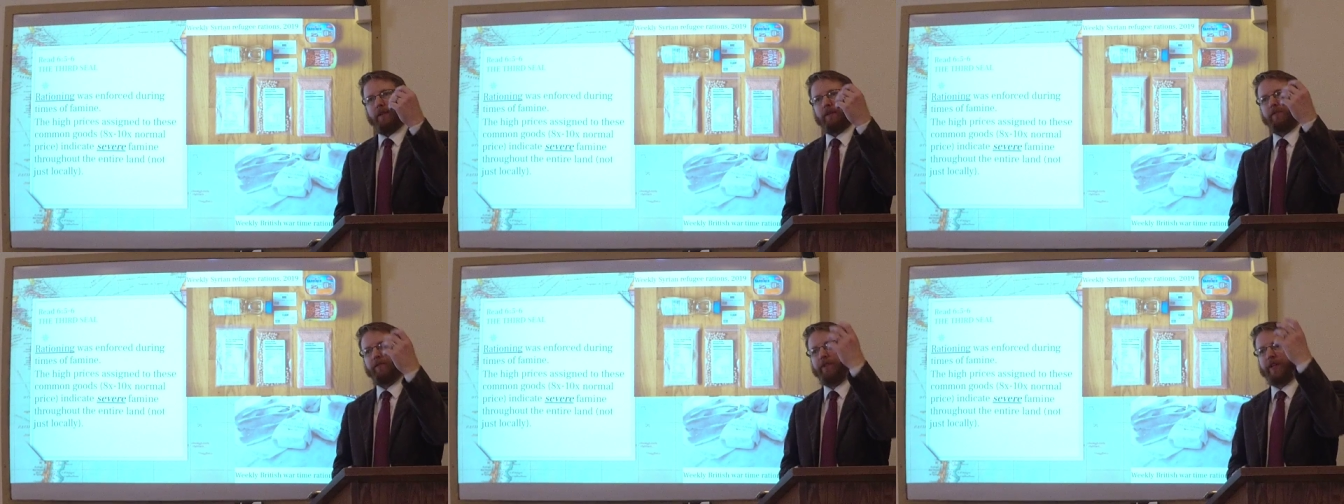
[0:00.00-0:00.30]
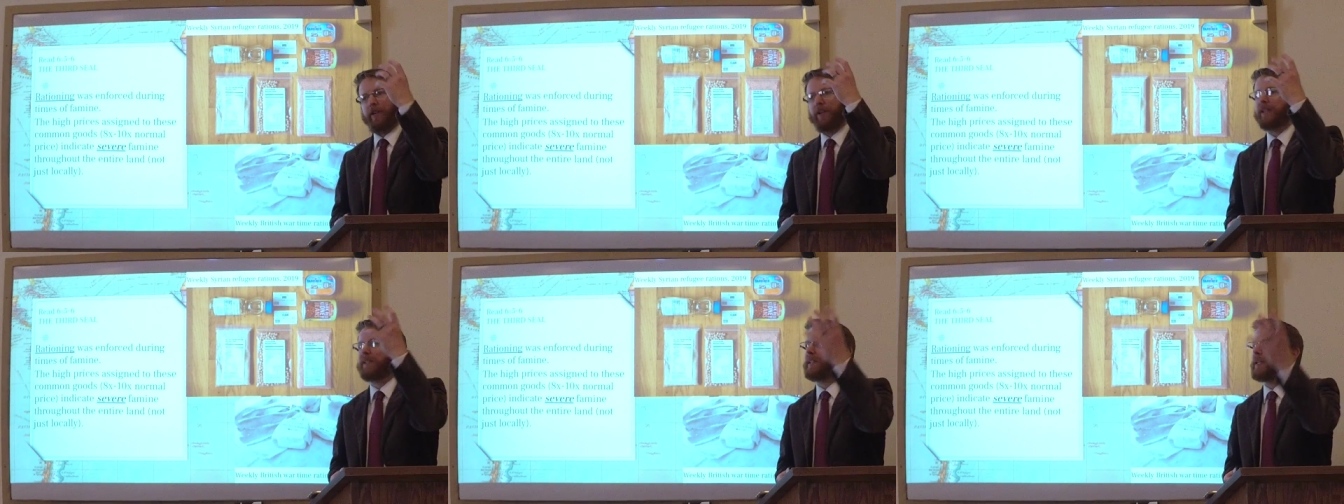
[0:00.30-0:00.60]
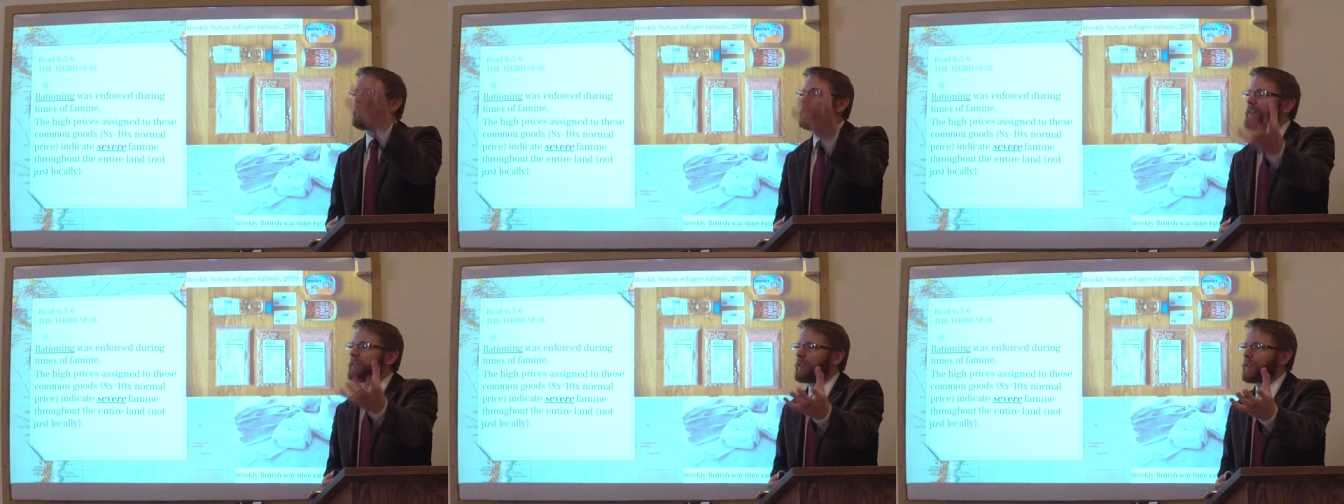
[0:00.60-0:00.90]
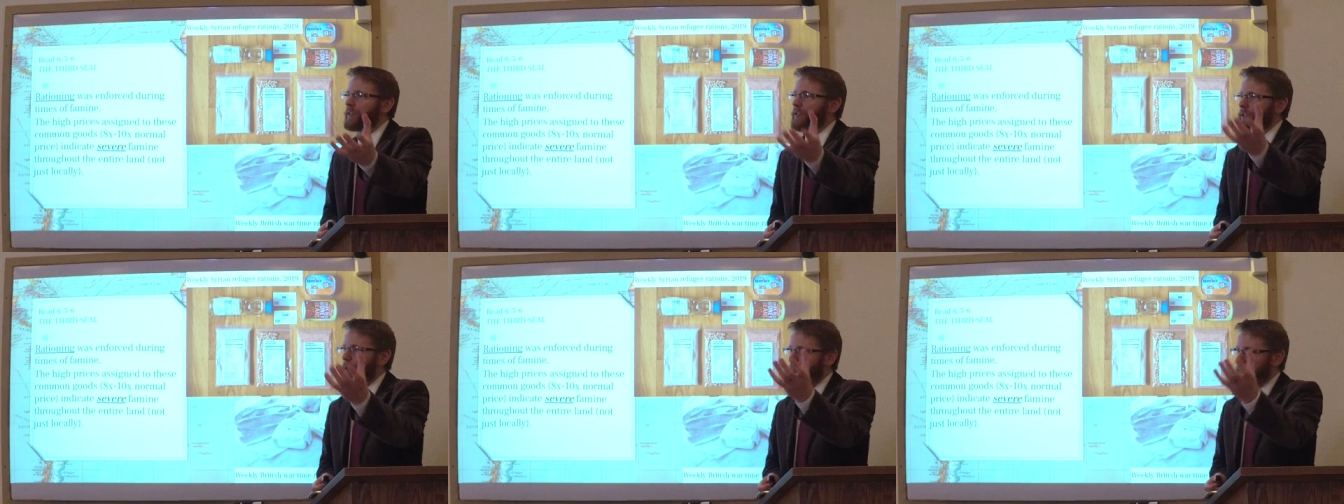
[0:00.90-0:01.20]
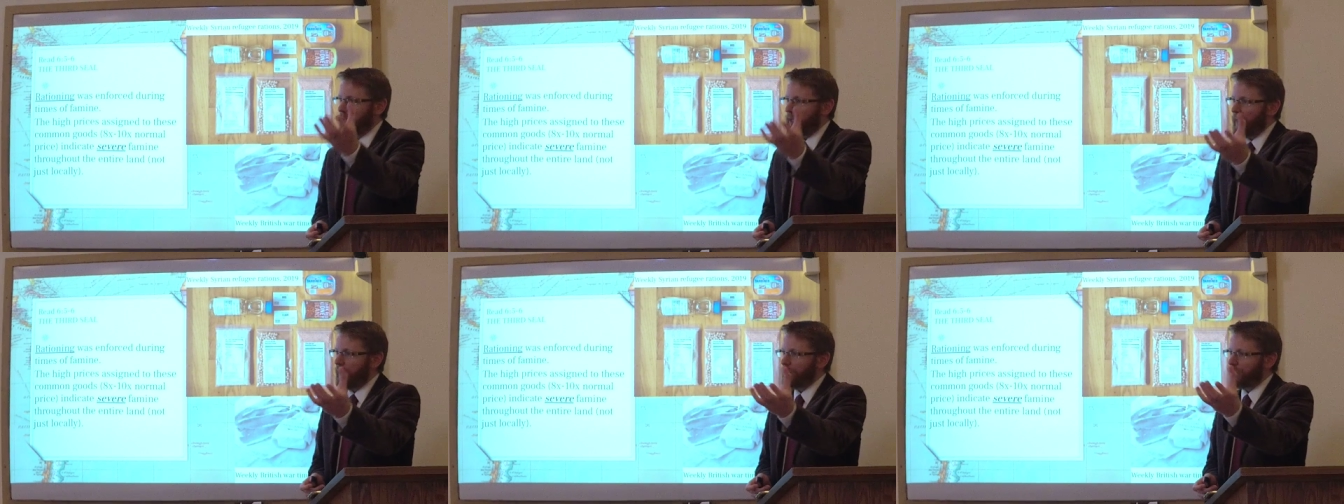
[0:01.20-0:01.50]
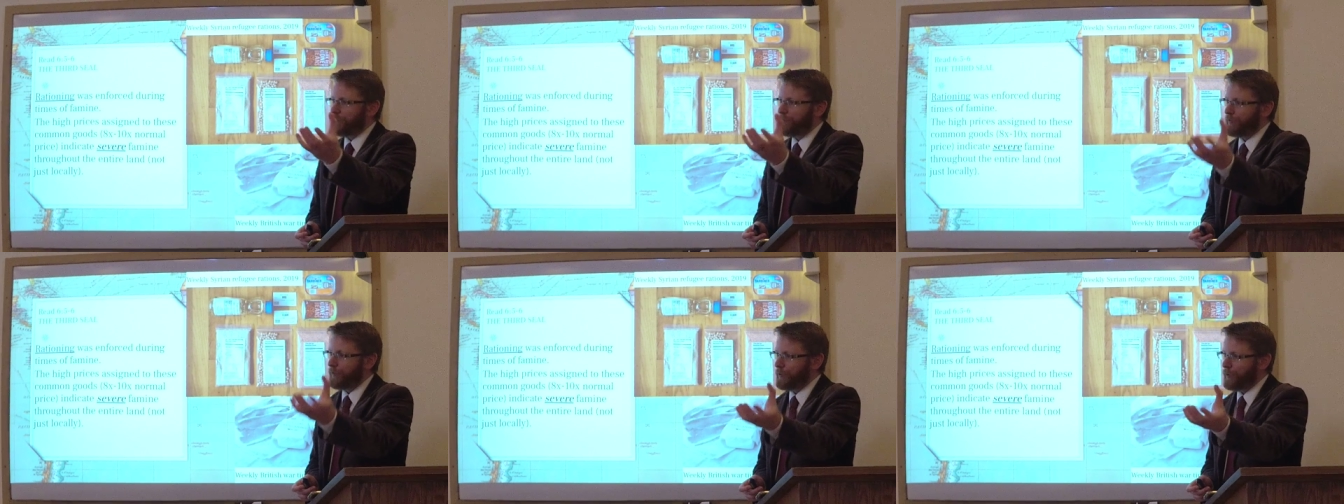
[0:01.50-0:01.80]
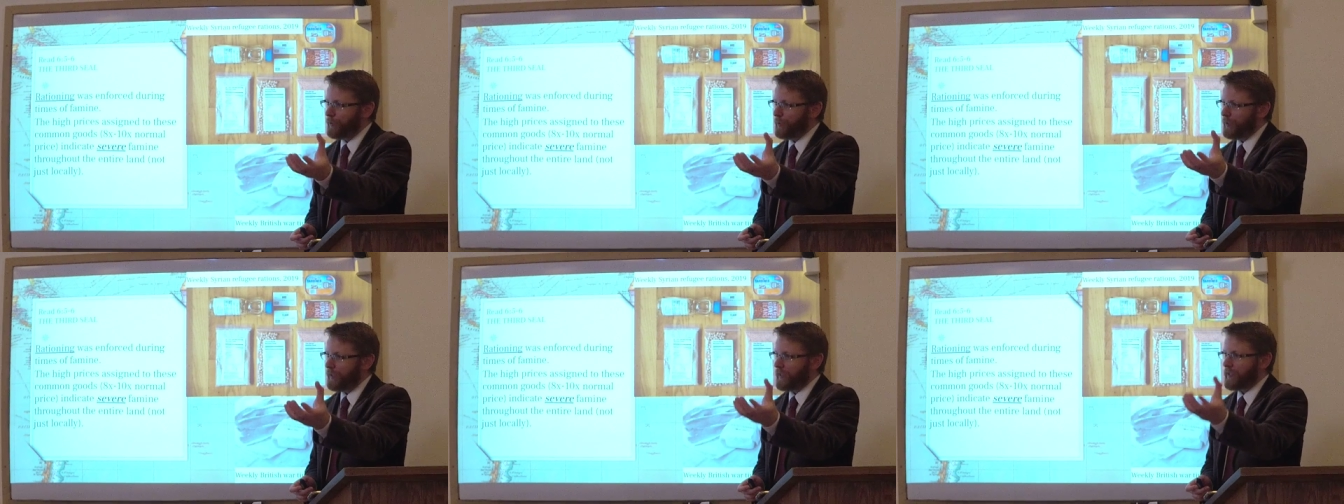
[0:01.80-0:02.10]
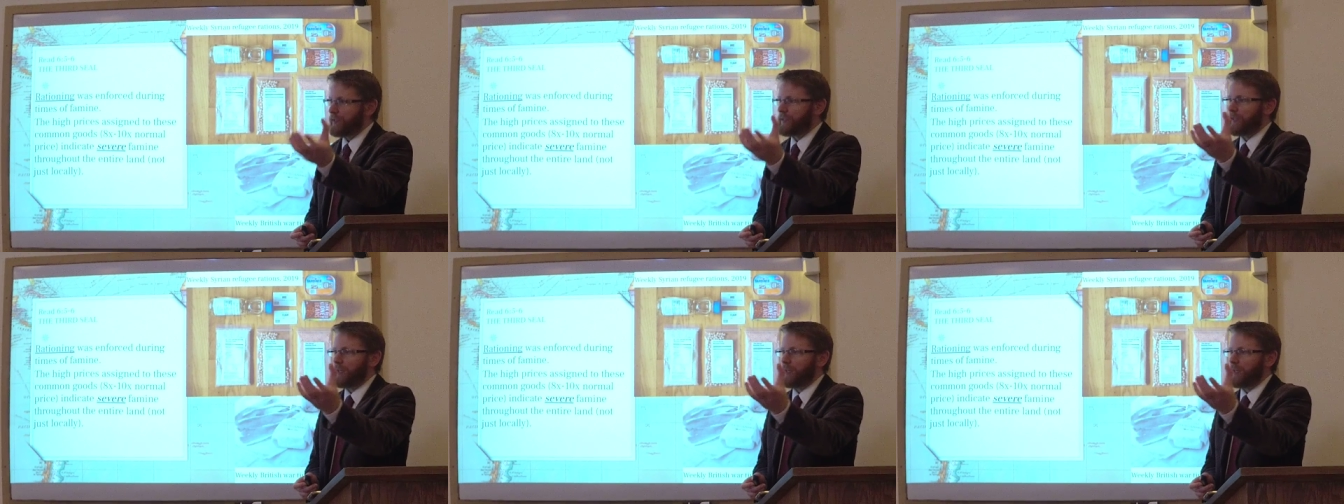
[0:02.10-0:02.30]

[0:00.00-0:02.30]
very limited supply of food is